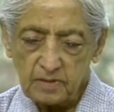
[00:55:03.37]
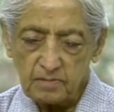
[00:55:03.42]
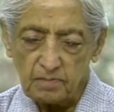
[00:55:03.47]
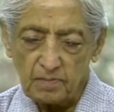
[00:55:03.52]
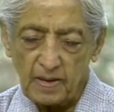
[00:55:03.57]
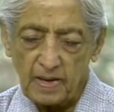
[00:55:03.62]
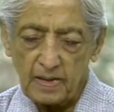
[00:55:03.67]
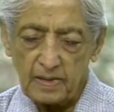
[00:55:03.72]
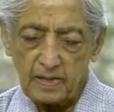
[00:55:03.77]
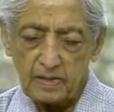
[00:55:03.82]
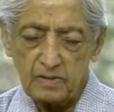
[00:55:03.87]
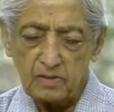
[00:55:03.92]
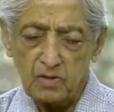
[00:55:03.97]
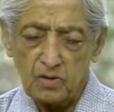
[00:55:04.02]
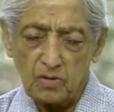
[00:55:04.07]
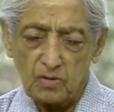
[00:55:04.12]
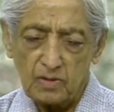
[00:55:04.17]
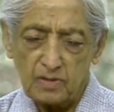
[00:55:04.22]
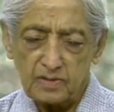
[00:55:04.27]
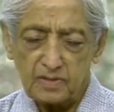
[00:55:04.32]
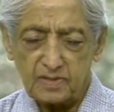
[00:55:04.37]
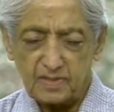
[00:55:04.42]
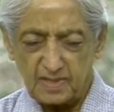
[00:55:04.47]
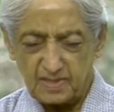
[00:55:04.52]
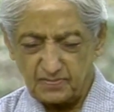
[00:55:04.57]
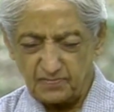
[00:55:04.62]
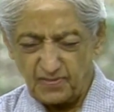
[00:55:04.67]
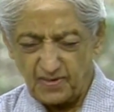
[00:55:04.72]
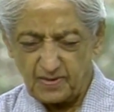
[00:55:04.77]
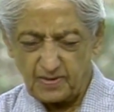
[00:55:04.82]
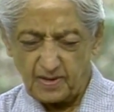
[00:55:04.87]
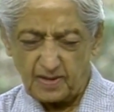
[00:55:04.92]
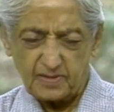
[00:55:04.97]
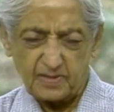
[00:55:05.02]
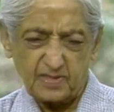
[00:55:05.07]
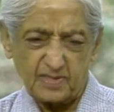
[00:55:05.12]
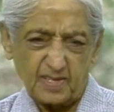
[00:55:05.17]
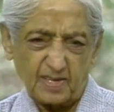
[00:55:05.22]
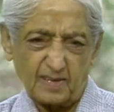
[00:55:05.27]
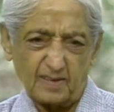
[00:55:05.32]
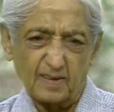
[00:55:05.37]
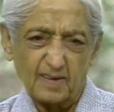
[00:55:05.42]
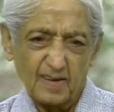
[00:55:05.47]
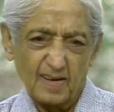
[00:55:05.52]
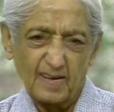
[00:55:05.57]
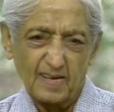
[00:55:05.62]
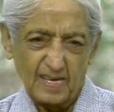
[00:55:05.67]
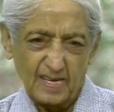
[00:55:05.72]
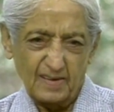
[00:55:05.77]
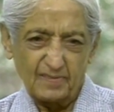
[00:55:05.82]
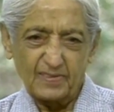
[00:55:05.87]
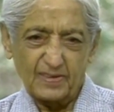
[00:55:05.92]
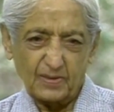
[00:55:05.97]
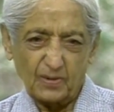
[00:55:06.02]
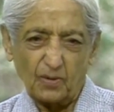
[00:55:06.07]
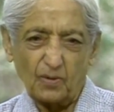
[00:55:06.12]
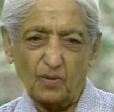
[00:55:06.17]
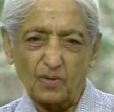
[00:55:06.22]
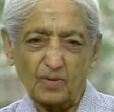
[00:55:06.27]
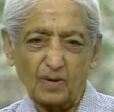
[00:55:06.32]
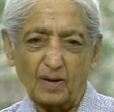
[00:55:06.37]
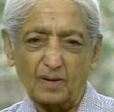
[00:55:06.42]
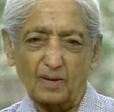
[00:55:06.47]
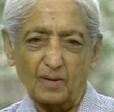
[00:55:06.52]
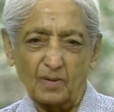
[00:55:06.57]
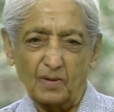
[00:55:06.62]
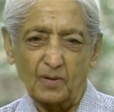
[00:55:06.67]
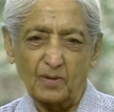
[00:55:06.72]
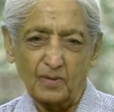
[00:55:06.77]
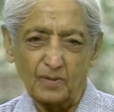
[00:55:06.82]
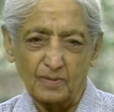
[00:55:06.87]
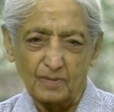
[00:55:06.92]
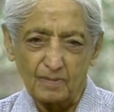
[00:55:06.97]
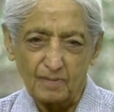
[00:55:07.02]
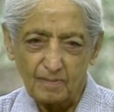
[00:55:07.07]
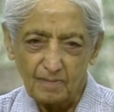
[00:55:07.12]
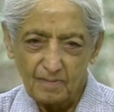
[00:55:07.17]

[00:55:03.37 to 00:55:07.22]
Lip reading: it my indolence, for God's sake, leave it all alone?